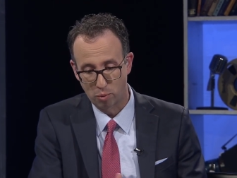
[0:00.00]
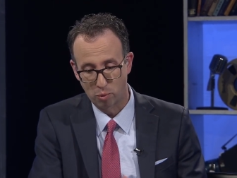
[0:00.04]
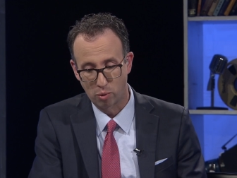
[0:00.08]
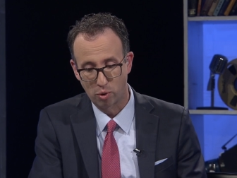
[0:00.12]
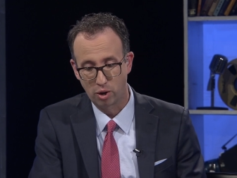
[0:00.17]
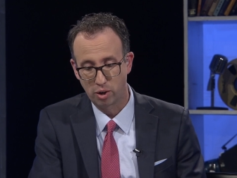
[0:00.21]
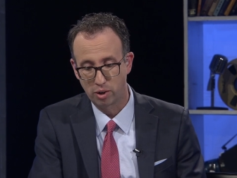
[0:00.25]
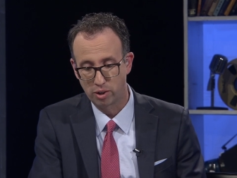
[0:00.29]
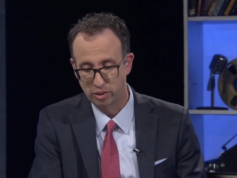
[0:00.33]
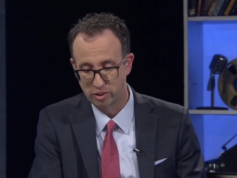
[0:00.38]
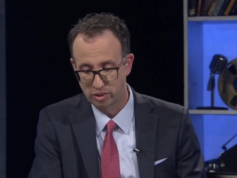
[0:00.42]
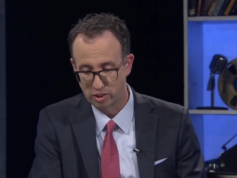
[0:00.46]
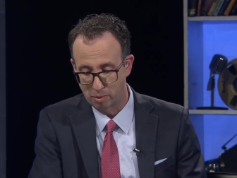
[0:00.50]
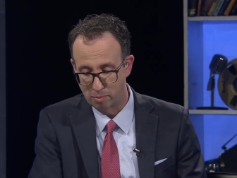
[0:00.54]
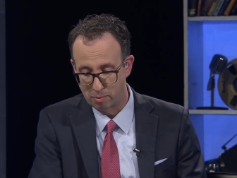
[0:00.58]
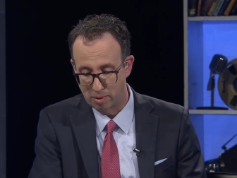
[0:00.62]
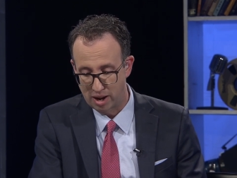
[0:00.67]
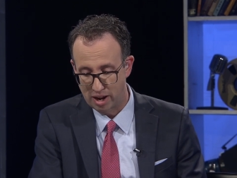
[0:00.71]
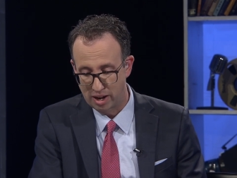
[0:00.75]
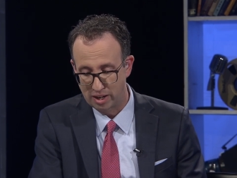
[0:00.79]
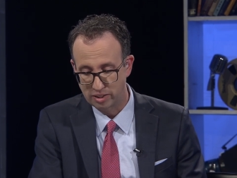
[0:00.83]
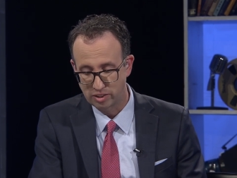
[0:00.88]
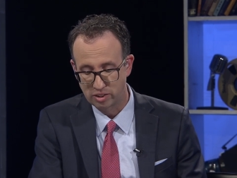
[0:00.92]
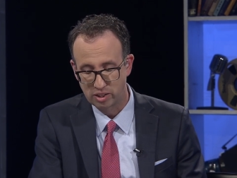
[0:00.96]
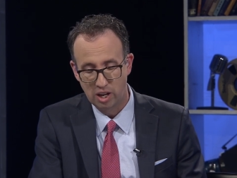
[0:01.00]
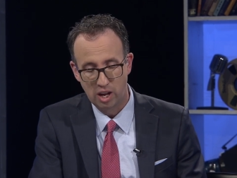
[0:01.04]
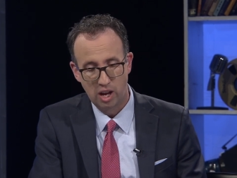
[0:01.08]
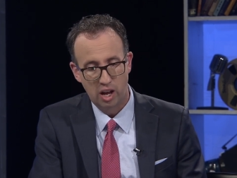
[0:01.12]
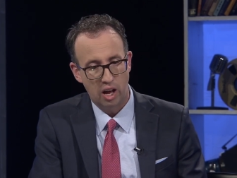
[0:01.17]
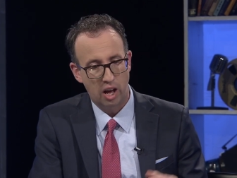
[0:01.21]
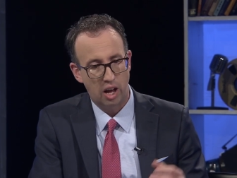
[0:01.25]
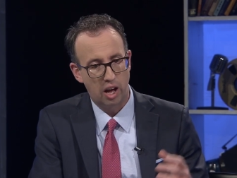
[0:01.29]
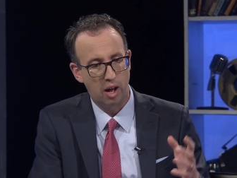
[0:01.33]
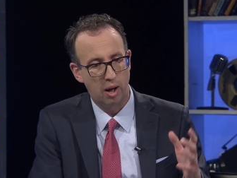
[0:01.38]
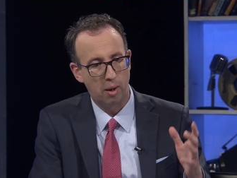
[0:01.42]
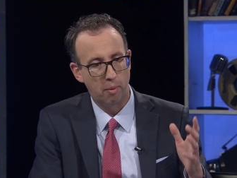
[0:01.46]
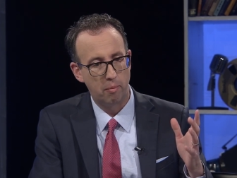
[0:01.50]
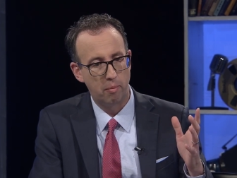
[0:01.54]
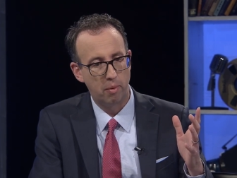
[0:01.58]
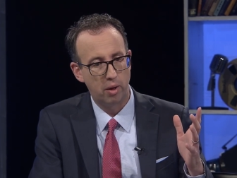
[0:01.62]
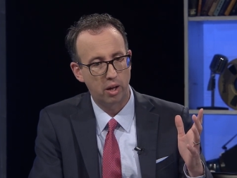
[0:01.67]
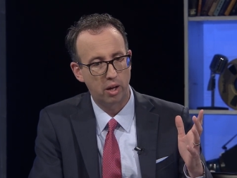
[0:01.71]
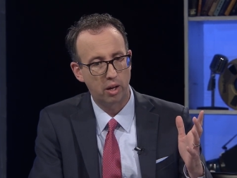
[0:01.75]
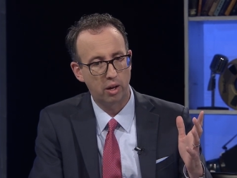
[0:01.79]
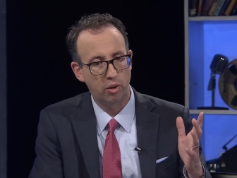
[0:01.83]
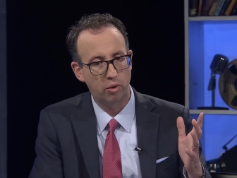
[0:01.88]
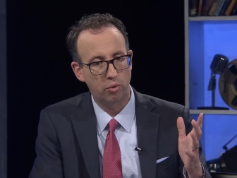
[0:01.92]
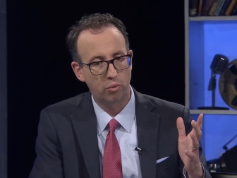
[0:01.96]
world in some minds. Um,
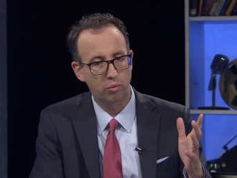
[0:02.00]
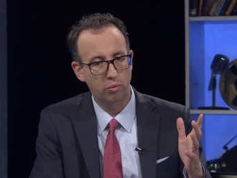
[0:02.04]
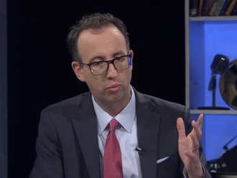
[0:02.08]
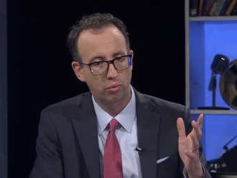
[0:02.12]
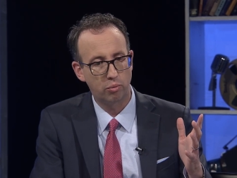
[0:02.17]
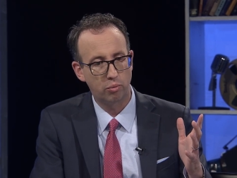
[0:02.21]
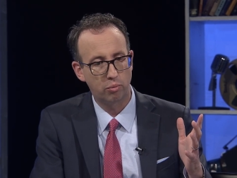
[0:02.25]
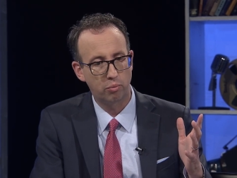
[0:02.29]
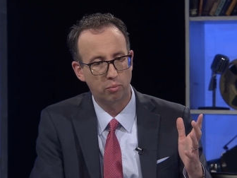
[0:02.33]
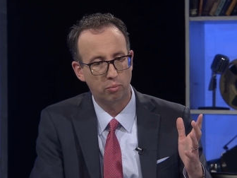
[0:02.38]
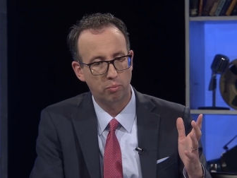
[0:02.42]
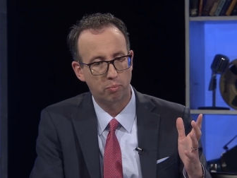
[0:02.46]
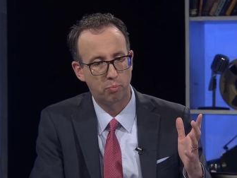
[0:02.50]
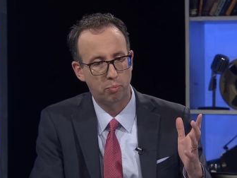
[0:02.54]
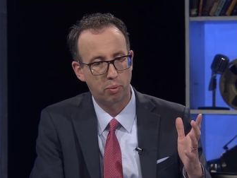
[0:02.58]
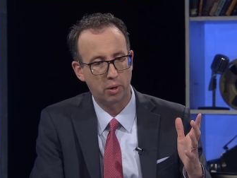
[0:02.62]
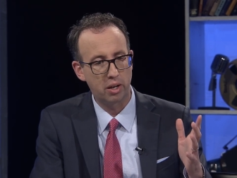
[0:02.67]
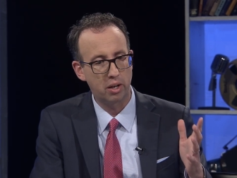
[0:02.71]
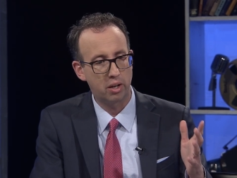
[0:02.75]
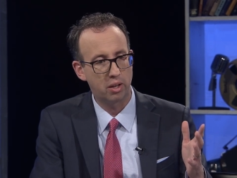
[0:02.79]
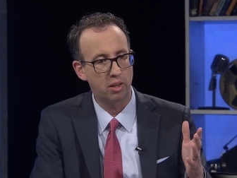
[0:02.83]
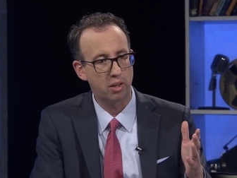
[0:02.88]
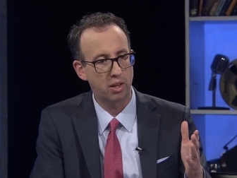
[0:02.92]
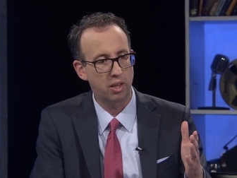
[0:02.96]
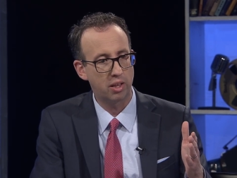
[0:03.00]
but